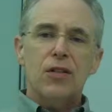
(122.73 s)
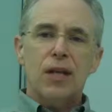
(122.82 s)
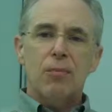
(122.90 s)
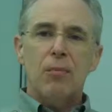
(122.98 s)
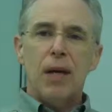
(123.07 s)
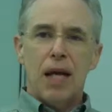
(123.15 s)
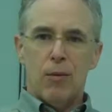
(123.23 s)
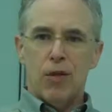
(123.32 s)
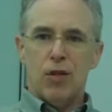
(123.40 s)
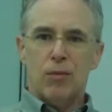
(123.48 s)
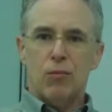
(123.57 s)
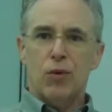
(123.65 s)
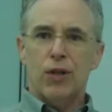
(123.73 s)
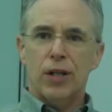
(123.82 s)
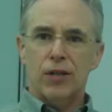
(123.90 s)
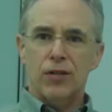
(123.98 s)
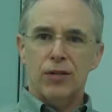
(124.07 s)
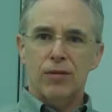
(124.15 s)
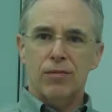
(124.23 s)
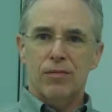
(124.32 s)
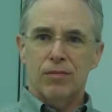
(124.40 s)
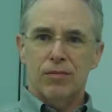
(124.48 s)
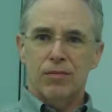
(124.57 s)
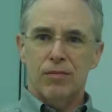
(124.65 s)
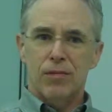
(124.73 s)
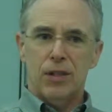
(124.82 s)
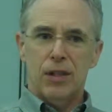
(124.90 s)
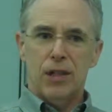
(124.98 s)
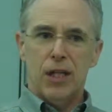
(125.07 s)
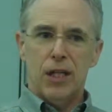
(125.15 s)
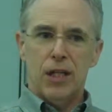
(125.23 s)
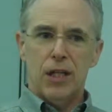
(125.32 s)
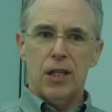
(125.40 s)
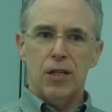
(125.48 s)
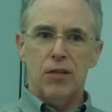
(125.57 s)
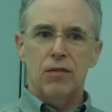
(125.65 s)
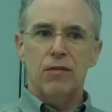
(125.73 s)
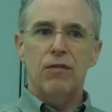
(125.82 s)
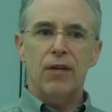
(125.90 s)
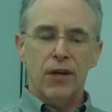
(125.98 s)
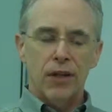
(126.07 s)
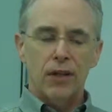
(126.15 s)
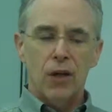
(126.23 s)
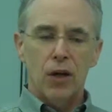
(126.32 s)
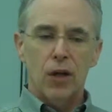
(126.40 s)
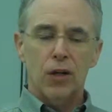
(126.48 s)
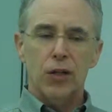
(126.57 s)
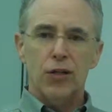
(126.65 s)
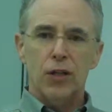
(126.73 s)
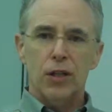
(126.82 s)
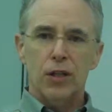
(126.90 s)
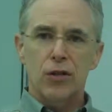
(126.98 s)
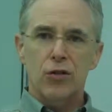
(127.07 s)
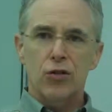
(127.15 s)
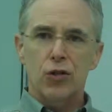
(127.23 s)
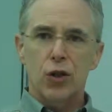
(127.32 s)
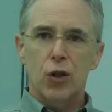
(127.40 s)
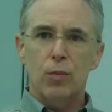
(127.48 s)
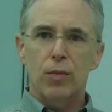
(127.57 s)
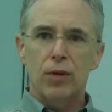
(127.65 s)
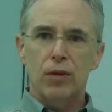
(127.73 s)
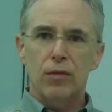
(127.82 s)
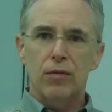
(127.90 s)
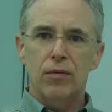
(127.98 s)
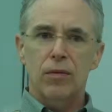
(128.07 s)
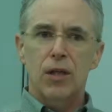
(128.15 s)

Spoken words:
is a mammoth production. It is very large in its scope of